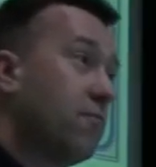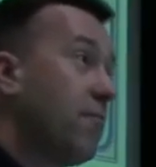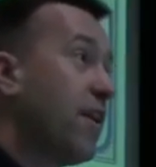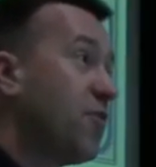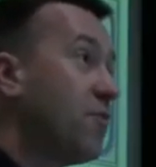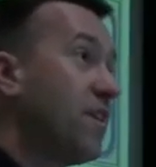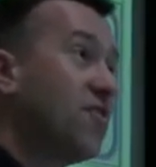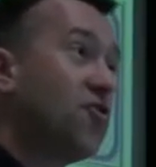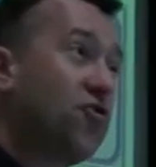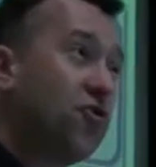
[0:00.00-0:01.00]
Management
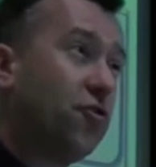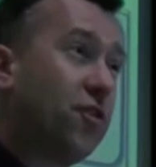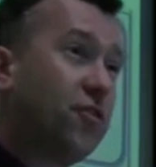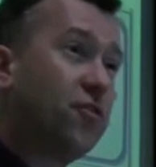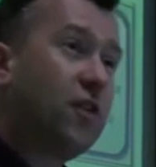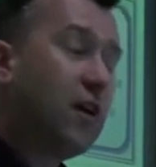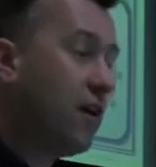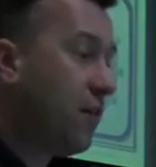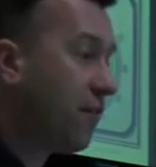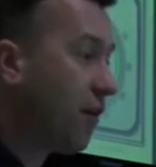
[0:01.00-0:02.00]
needs assurance
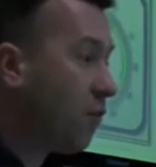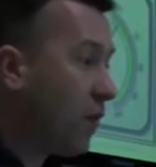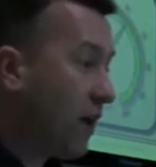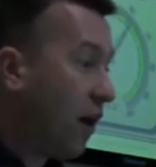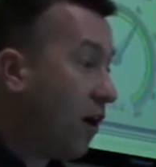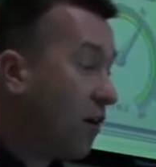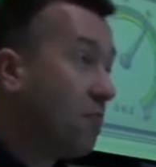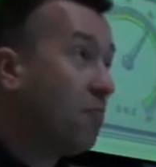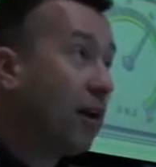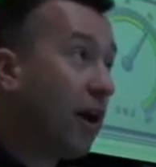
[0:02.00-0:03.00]
that we are
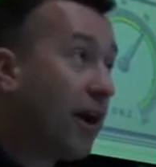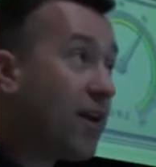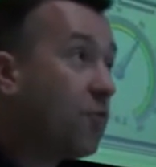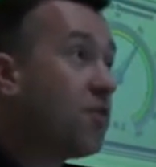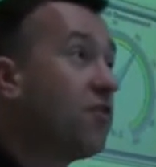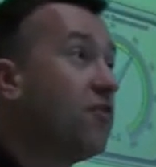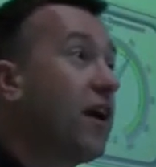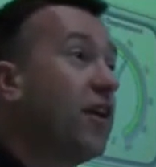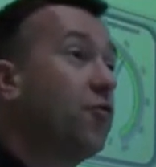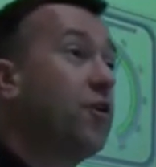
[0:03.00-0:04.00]
compliant with the
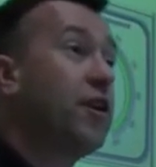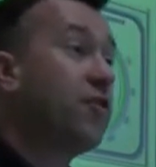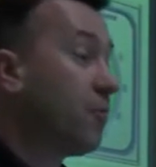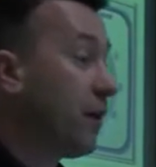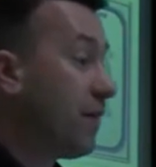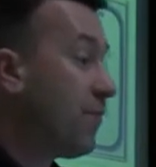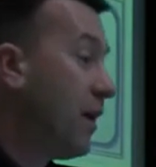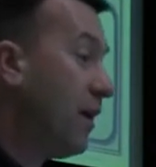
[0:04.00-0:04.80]
standards we need to be.